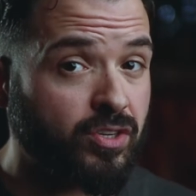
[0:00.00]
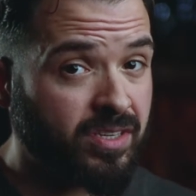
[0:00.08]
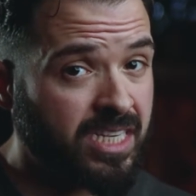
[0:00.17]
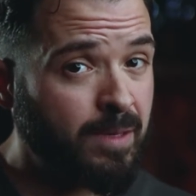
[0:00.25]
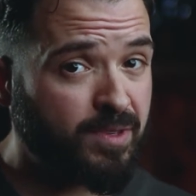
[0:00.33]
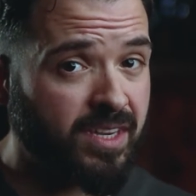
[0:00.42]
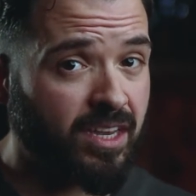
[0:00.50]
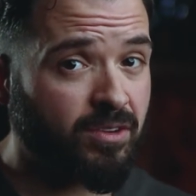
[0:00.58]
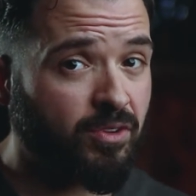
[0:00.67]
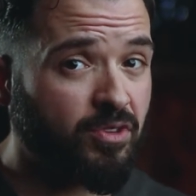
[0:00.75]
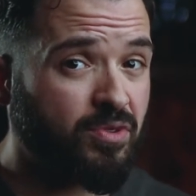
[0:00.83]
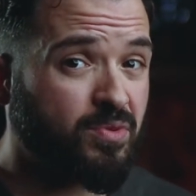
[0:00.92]
your sleep
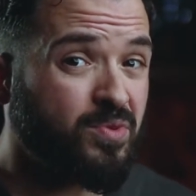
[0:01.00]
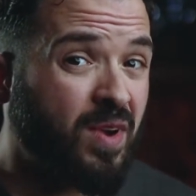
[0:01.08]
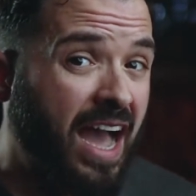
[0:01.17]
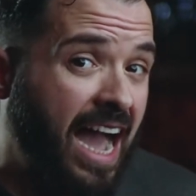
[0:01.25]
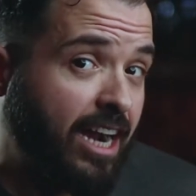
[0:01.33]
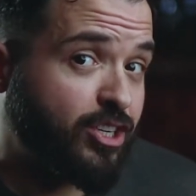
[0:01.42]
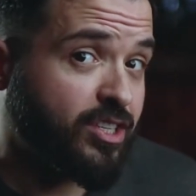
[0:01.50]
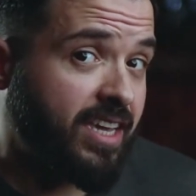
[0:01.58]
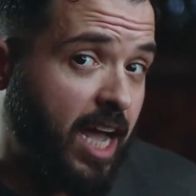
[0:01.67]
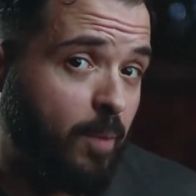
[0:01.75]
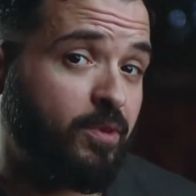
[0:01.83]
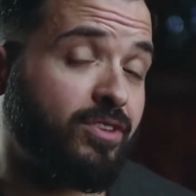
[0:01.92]
cycle through
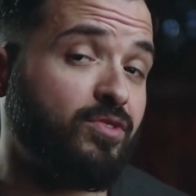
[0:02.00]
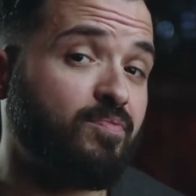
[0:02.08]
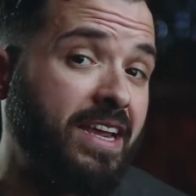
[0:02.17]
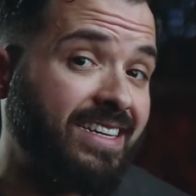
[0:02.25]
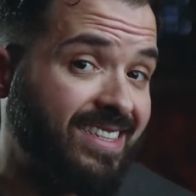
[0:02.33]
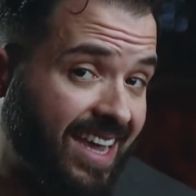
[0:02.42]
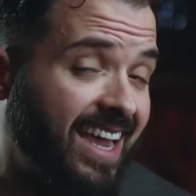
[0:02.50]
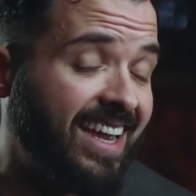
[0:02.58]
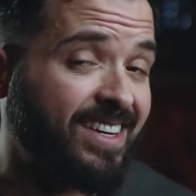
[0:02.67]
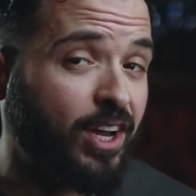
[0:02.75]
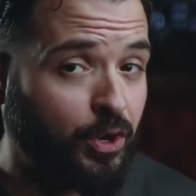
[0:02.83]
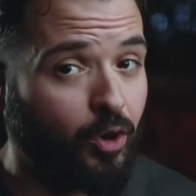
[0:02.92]
actually helping you
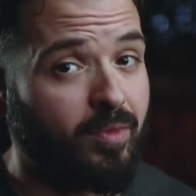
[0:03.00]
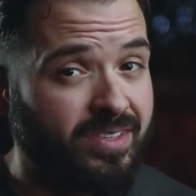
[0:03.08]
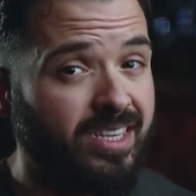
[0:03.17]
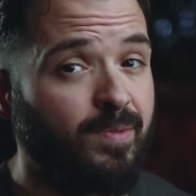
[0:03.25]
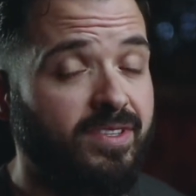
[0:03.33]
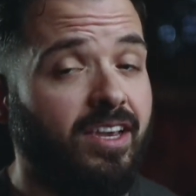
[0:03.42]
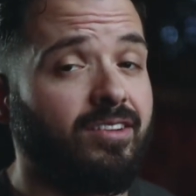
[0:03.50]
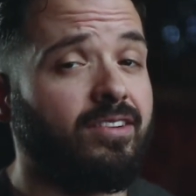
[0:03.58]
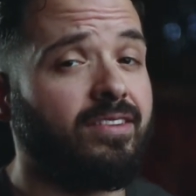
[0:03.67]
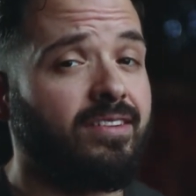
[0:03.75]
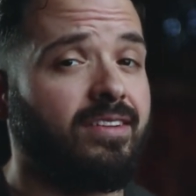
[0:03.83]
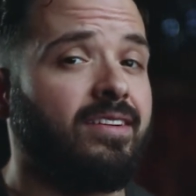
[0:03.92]
maintain a normal sleep
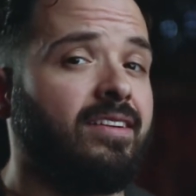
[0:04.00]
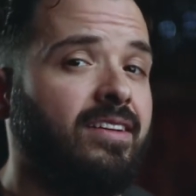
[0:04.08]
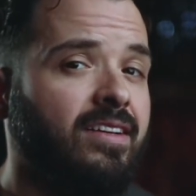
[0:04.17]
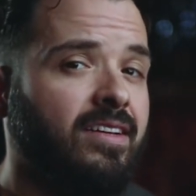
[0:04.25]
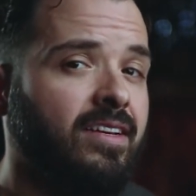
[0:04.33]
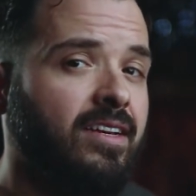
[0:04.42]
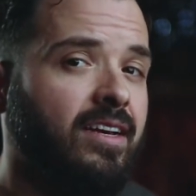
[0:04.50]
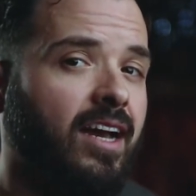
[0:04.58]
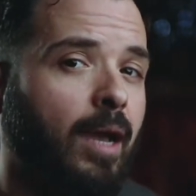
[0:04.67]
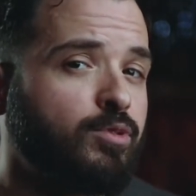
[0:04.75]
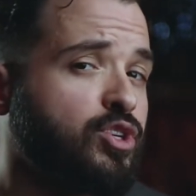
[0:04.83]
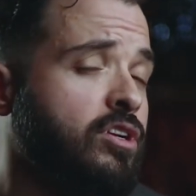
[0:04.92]
cycle.
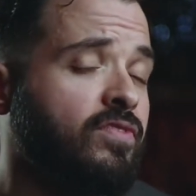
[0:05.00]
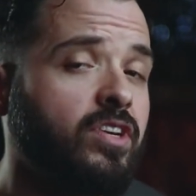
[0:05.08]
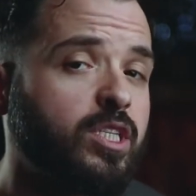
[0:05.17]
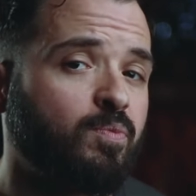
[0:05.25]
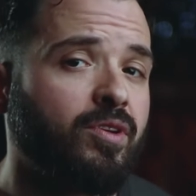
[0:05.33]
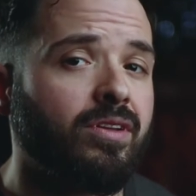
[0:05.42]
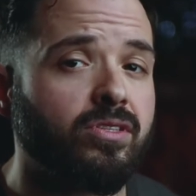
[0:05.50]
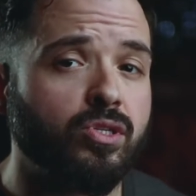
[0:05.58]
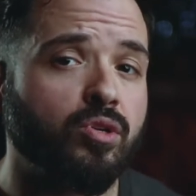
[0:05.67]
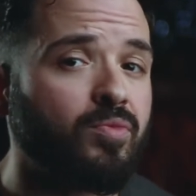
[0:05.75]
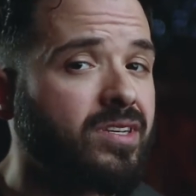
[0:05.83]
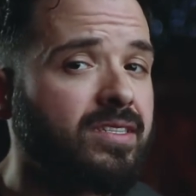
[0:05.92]
I'm sure you've experienced
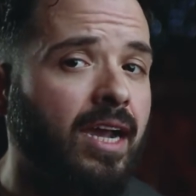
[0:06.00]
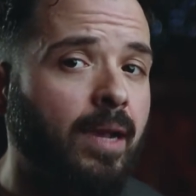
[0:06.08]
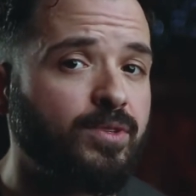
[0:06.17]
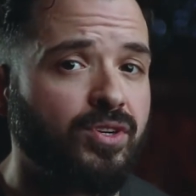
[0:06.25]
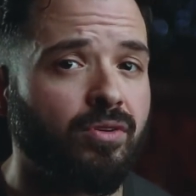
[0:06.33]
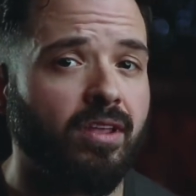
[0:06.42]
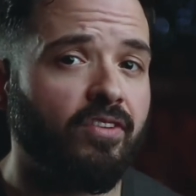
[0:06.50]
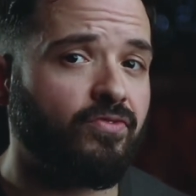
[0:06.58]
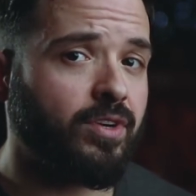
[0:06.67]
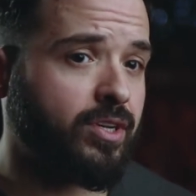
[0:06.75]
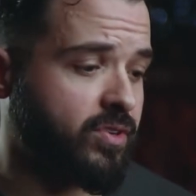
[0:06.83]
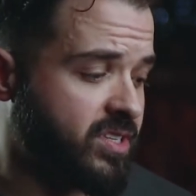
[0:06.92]
numerous times in your
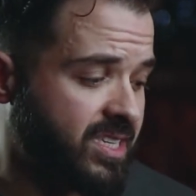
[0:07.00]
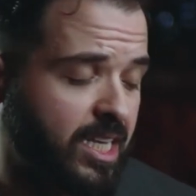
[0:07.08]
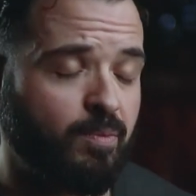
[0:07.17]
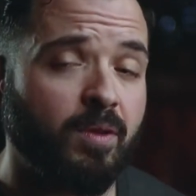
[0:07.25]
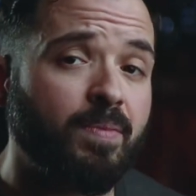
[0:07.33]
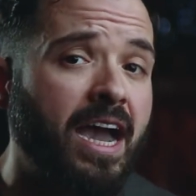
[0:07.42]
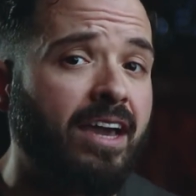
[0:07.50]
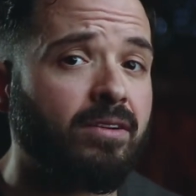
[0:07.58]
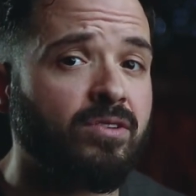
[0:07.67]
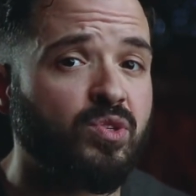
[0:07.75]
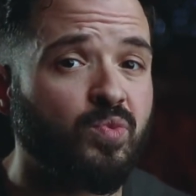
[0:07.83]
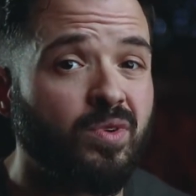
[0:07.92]
life when your sleeping
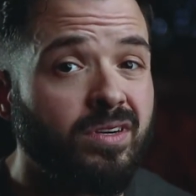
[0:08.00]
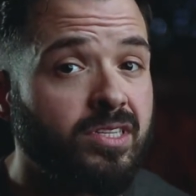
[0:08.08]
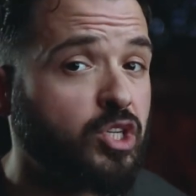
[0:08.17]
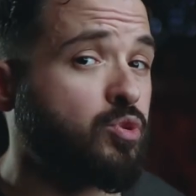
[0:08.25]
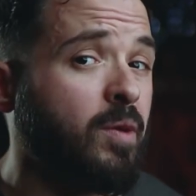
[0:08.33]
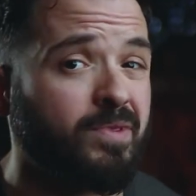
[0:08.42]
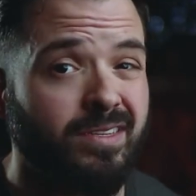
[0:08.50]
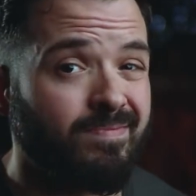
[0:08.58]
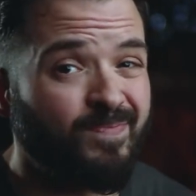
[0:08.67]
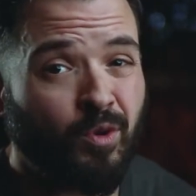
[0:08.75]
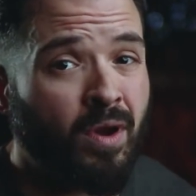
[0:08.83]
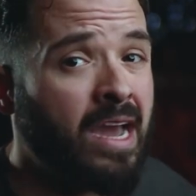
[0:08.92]
patterns were
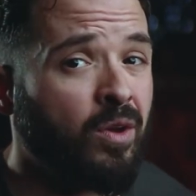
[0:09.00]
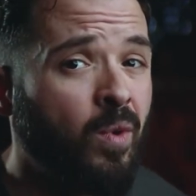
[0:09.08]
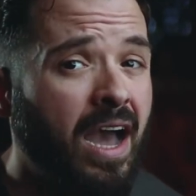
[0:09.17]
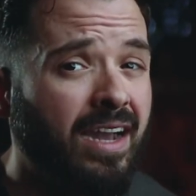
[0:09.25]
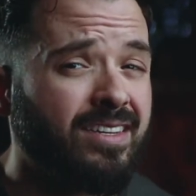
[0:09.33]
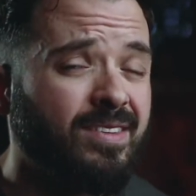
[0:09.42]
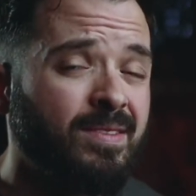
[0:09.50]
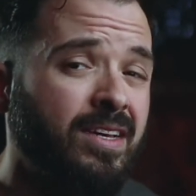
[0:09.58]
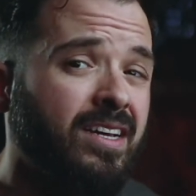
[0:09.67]
disrupted, they were out of whack,